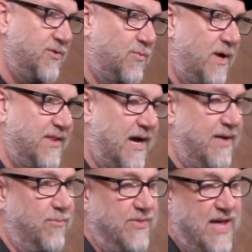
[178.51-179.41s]
to what
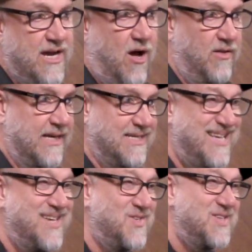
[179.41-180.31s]
they call like a
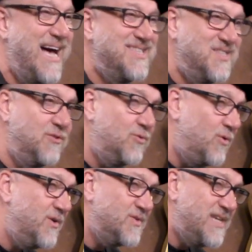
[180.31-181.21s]
Texas hot single
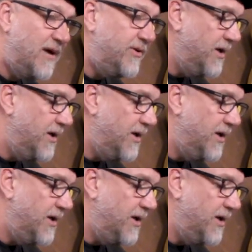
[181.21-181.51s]
coil sound.